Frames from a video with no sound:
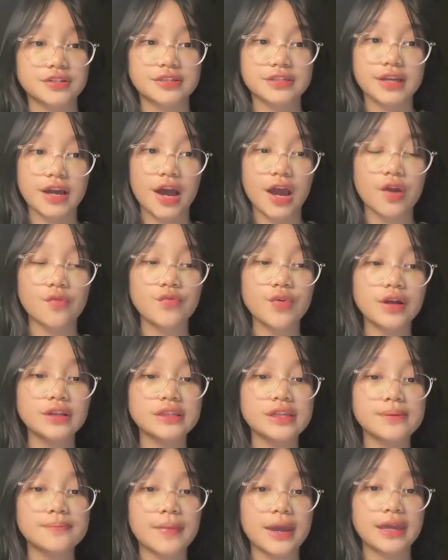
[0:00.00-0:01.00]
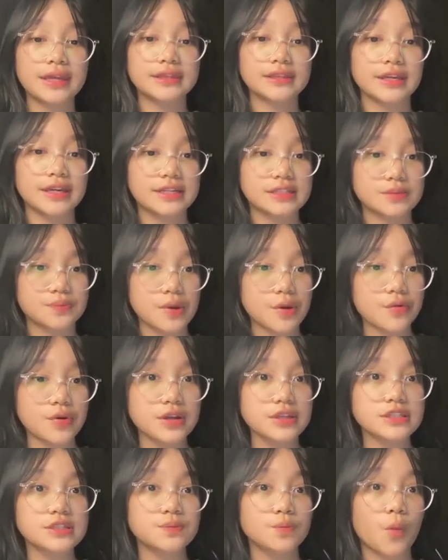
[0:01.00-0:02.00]
sky really made the
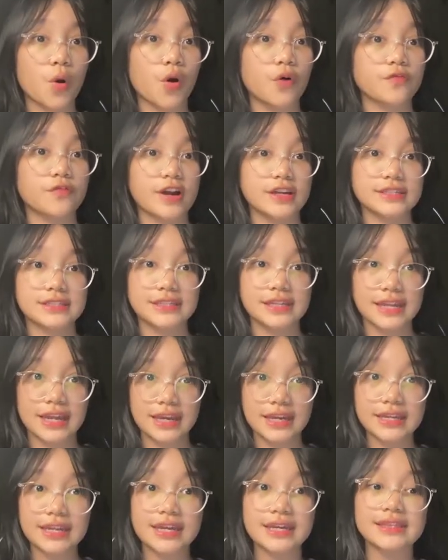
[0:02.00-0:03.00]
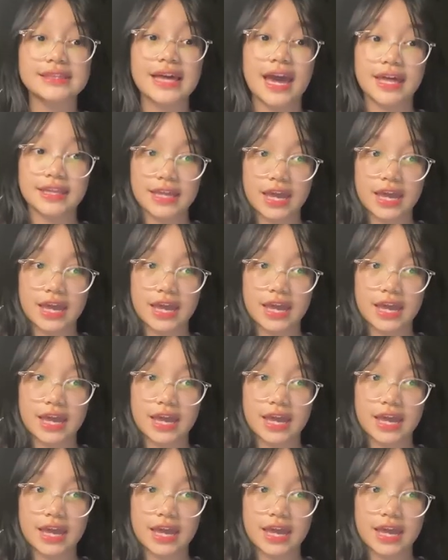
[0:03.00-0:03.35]
experience more fascinating than